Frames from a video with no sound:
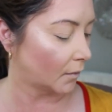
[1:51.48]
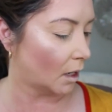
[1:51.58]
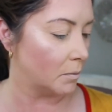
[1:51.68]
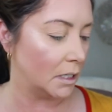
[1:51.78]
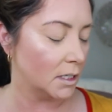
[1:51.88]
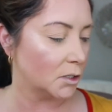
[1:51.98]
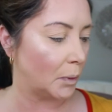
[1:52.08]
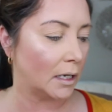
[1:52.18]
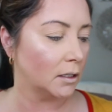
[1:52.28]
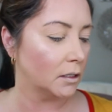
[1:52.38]
I mean, this
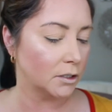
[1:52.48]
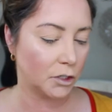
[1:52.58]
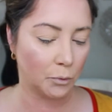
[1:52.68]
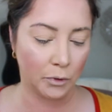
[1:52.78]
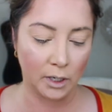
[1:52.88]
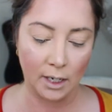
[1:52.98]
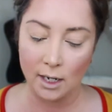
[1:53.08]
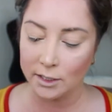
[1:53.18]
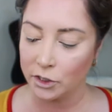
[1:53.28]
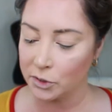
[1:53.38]
palette is so pretty.
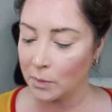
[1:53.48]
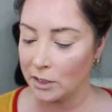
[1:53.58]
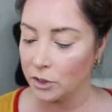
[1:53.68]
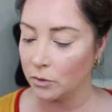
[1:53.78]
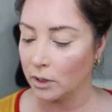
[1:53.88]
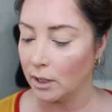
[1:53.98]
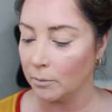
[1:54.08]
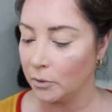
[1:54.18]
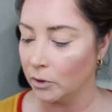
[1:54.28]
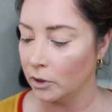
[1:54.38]
I just may do a
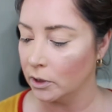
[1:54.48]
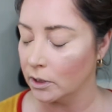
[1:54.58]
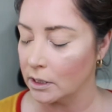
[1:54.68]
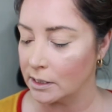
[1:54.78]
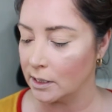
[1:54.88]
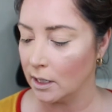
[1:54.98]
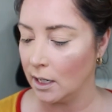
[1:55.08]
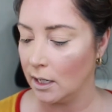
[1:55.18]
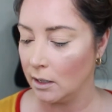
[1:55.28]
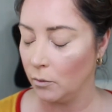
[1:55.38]
couple looks
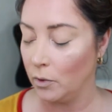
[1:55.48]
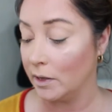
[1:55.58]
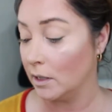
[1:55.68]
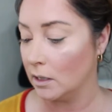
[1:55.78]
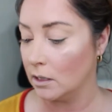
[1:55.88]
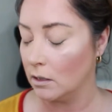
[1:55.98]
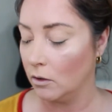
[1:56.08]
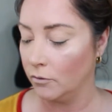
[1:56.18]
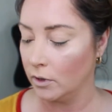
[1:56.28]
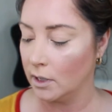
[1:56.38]
uh, with it
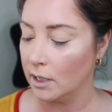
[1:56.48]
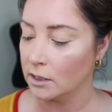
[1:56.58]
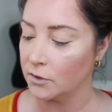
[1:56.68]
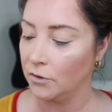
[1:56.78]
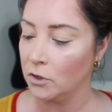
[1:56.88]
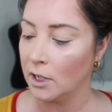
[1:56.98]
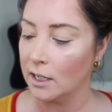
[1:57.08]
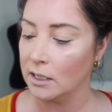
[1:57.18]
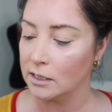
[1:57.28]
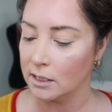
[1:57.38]
over the next few
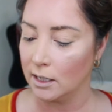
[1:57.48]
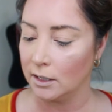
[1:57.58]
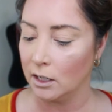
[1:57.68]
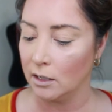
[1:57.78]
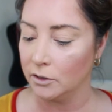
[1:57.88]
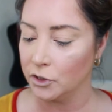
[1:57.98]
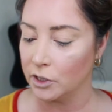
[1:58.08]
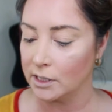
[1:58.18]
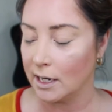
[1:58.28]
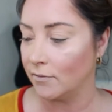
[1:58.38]
days and y'all
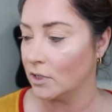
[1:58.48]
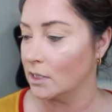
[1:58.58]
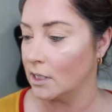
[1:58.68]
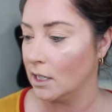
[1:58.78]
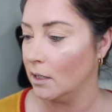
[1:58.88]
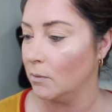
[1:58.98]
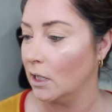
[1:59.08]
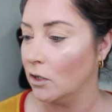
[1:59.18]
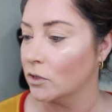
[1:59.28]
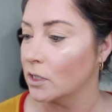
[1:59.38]
just have to see
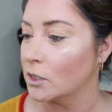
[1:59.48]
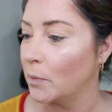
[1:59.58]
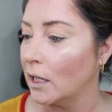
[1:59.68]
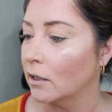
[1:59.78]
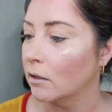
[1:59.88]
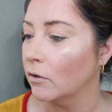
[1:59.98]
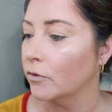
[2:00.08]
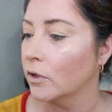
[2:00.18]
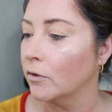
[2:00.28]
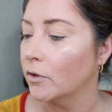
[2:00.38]
me use this palette
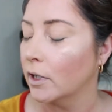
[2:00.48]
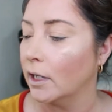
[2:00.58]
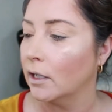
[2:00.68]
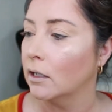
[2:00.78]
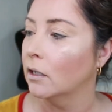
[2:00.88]
over and over again.